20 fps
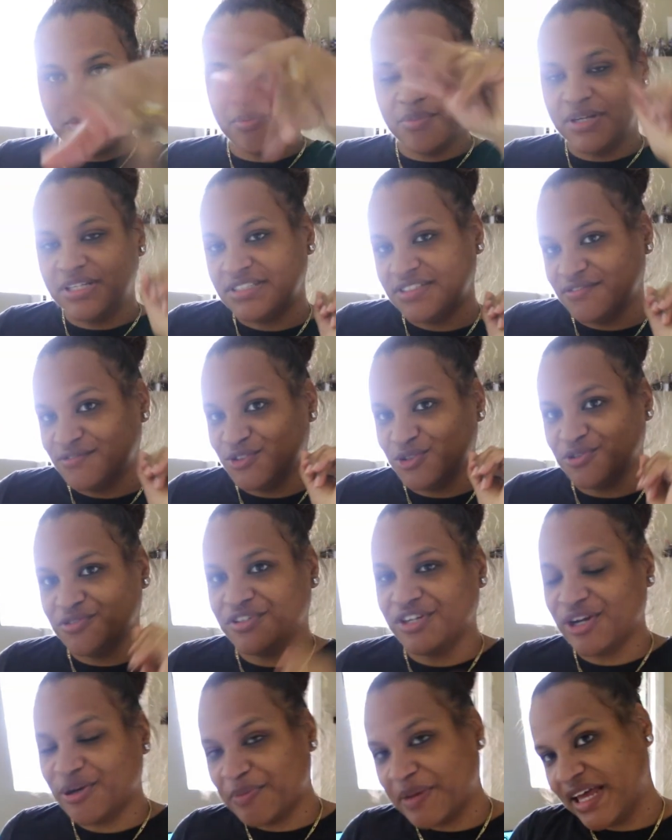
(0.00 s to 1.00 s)
piece of
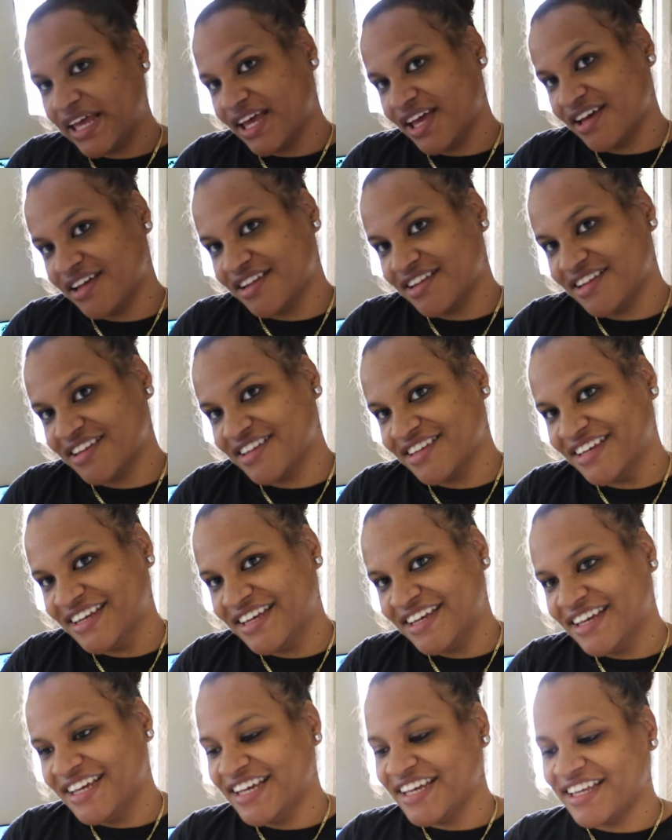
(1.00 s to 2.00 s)
jewelry on my hand,
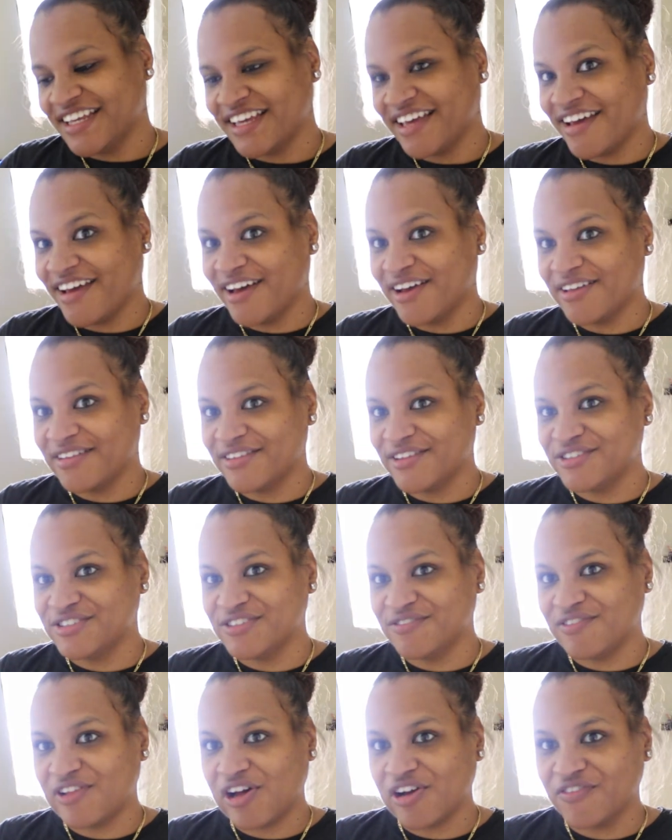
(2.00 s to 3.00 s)
yeah, there's
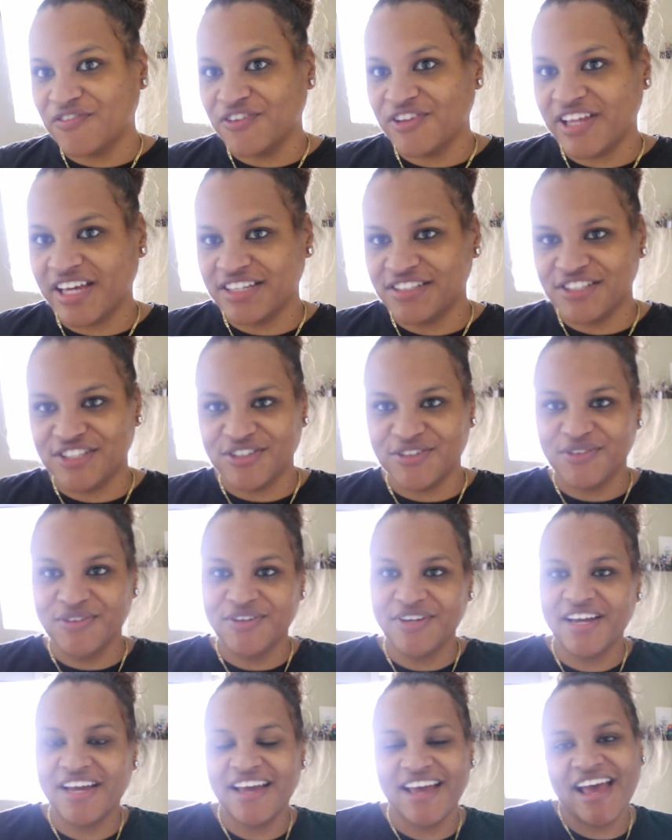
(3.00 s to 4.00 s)
a vlog for that
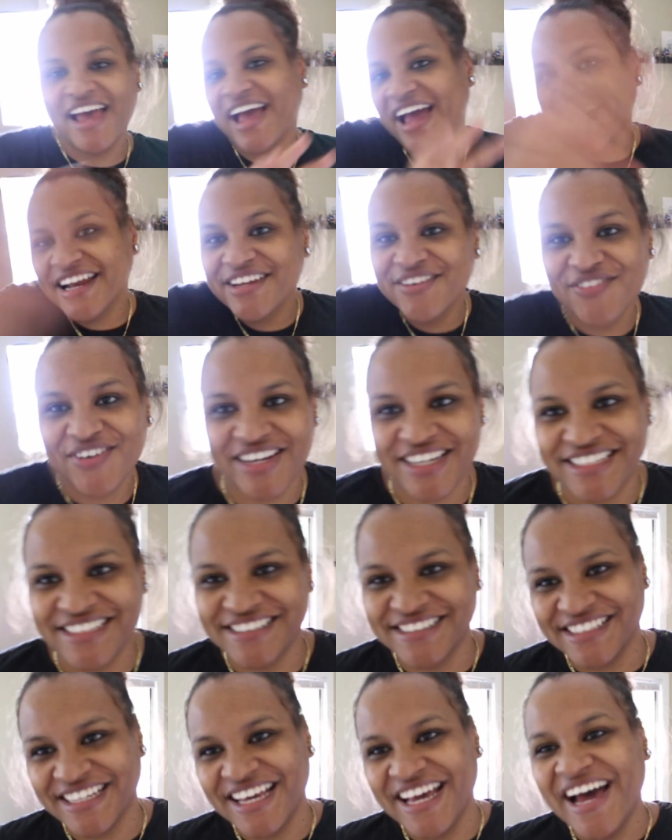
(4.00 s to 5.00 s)
too.
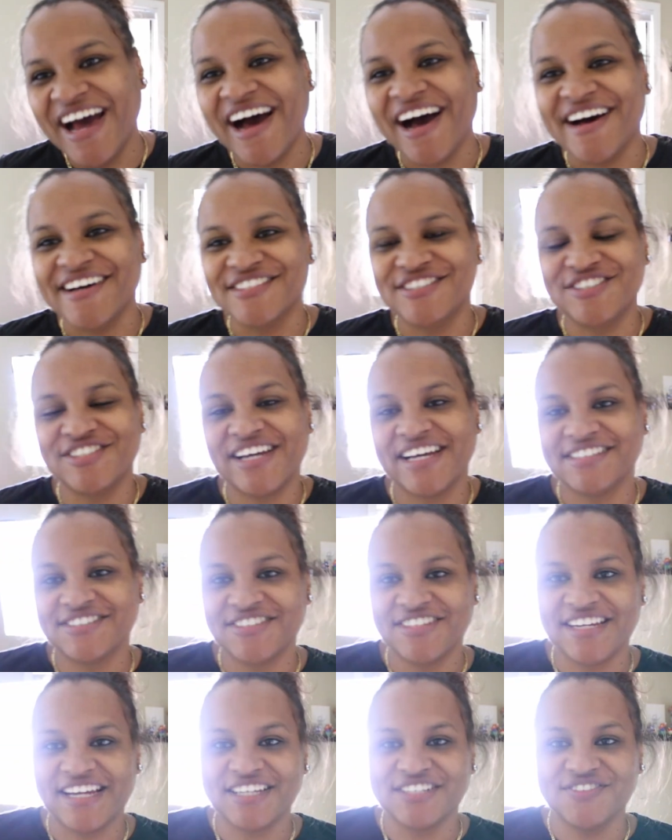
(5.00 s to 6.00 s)
Anyways, I'll see you guys
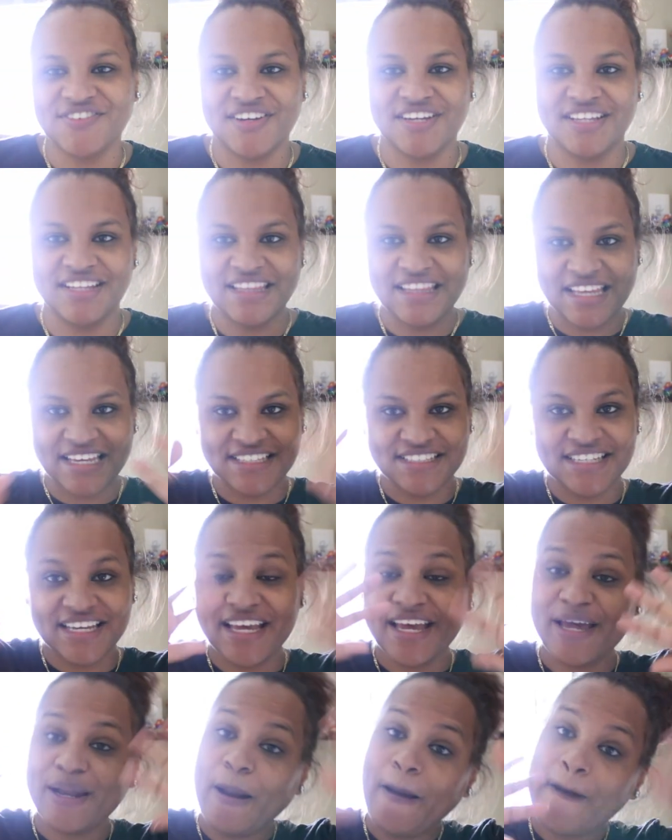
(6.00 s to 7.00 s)
on the next one. Thanks
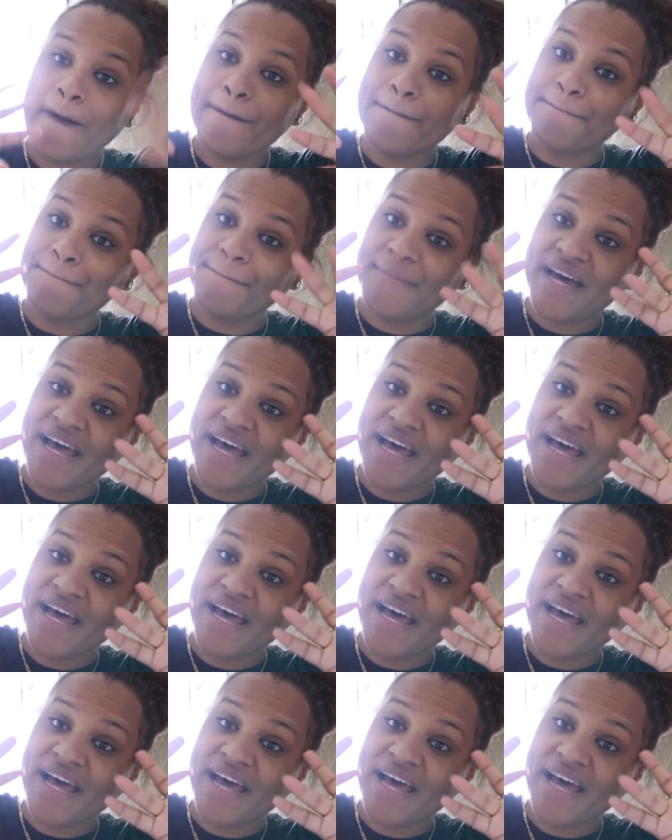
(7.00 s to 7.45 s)
again,